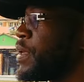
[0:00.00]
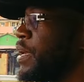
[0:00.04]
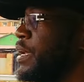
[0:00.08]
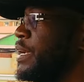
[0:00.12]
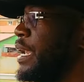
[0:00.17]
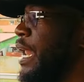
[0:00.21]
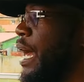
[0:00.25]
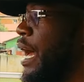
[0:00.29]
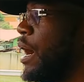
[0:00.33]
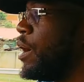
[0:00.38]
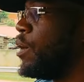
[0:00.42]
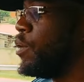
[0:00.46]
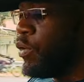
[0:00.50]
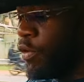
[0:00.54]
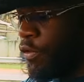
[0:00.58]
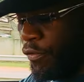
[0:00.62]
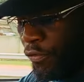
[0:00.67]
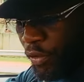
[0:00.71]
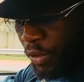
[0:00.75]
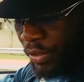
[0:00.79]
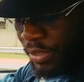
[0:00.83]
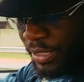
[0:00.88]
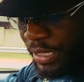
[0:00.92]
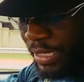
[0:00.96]
Now, of
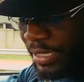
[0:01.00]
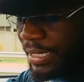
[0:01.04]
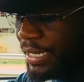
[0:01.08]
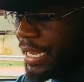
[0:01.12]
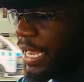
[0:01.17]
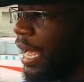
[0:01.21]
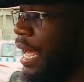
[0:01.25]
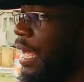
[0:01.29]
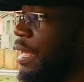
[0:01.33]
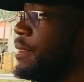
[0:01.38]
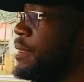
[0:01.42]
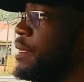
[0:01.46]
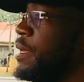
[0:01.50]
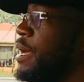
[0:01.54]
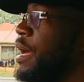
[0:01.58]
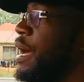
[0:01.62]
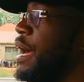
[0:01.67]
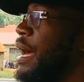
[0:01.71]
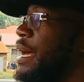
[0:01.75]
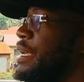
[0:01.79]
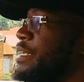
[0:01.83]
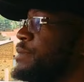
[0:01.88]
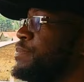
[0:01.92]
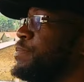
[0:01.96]
course, this car
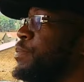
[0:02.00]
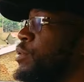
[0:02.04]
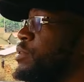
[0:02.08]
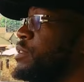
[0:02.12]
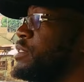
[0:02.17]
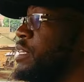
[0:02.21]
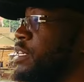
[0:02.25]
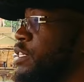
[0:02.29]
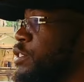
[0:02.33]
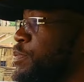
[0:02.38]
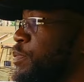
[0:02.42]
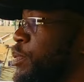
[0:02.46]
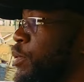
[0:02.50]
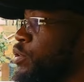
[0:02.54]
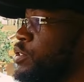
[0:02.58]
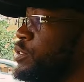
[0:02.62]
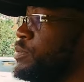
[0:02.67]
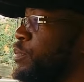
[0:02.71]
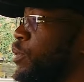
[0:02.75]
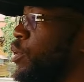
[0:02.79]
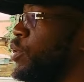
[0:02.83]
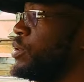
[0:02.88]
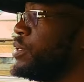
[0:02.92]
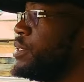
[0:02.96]
has both the sport
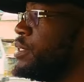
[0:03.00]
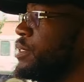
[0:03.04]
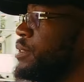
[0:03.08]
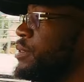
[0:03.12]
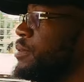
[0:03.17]
mode